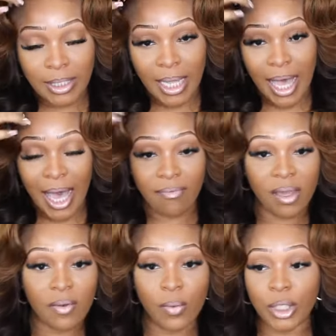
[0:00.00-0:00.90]
Like, I've
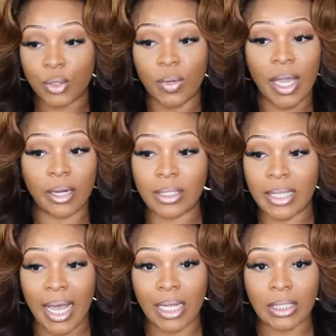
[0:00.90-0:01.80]
even went to
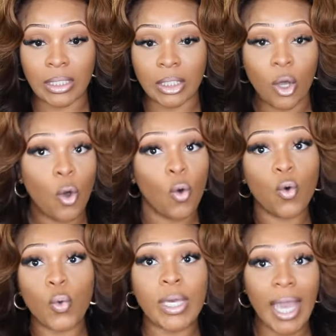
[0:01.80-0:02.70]
hairstylists
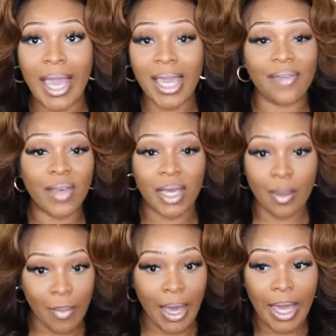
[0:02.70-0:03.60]
who can't even
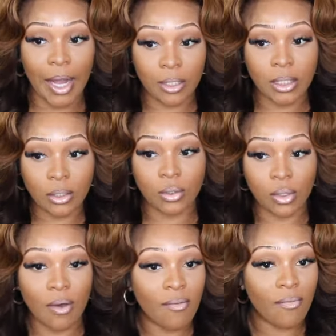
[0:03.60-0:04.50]
get my hair to
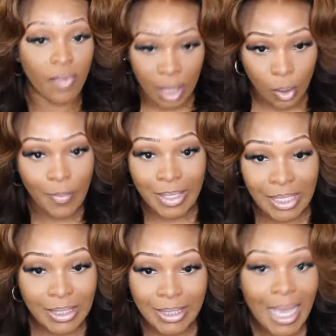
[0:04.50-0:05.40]
look
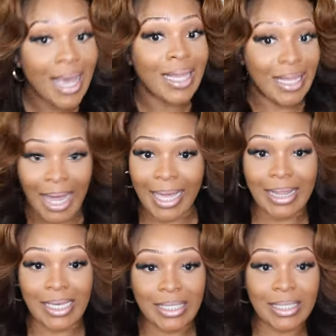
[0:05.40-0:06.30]
voluminous
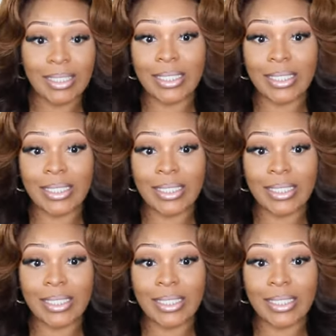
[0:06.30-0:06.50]
like this.